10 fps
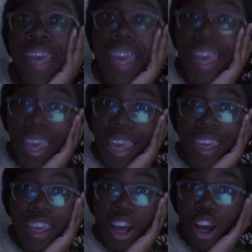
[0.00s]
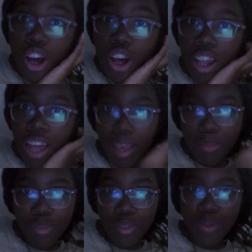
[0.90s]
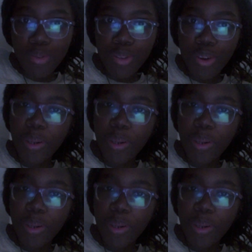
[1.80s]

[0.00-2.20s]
hey y'all, I'm so sorry,